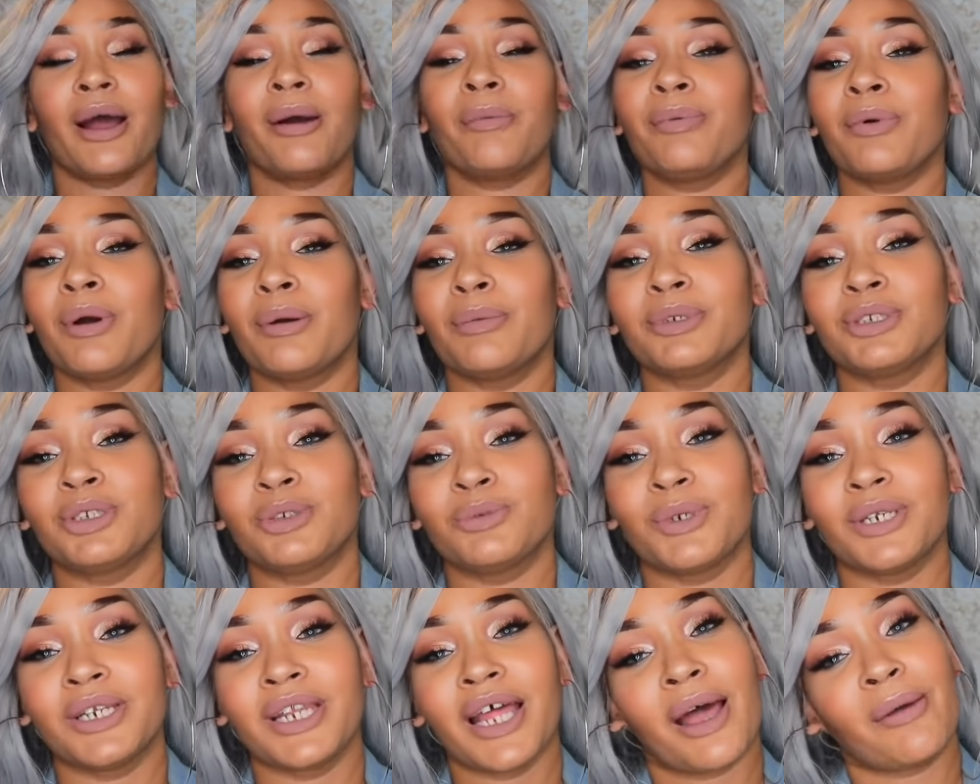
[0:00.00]
I promise
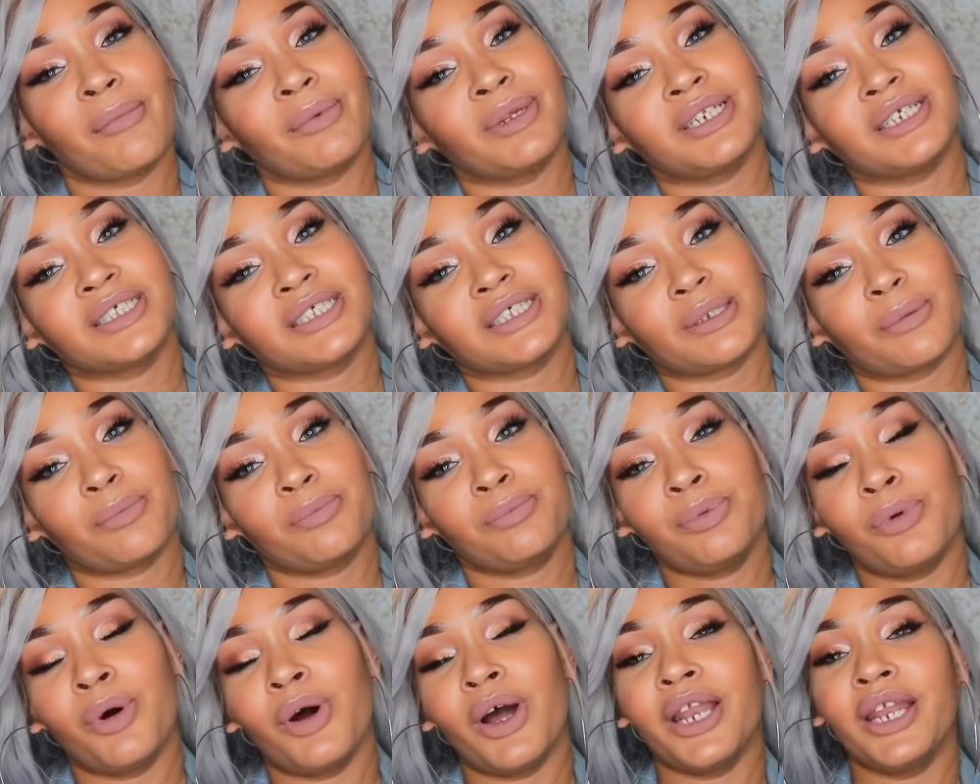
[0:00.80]
you will not be
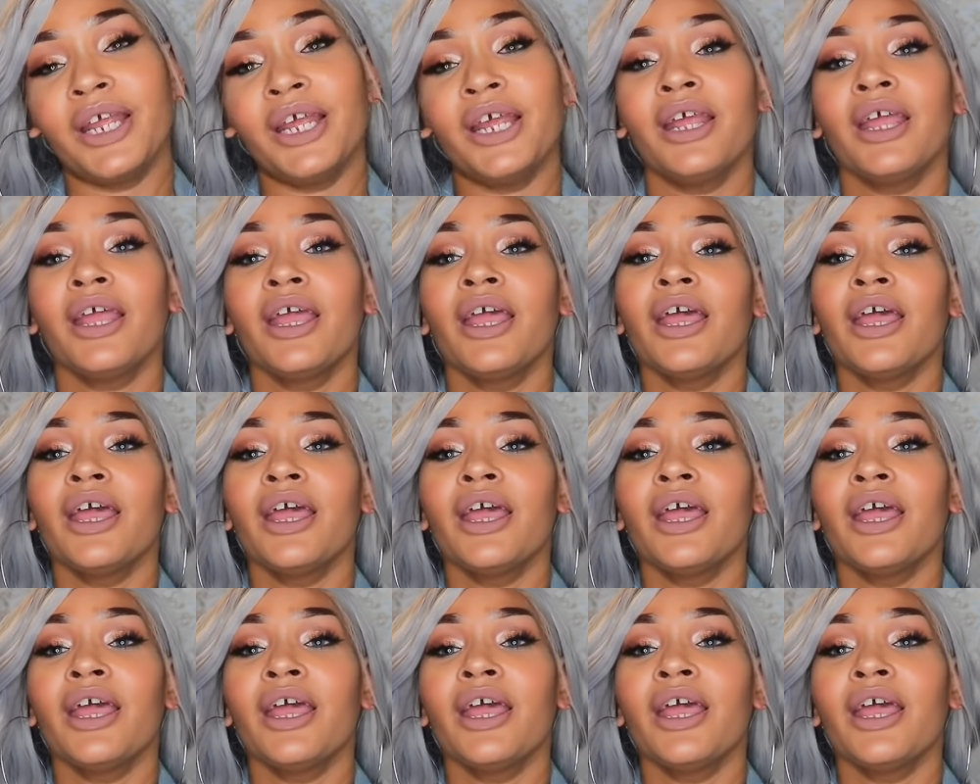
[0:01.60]
disappointed.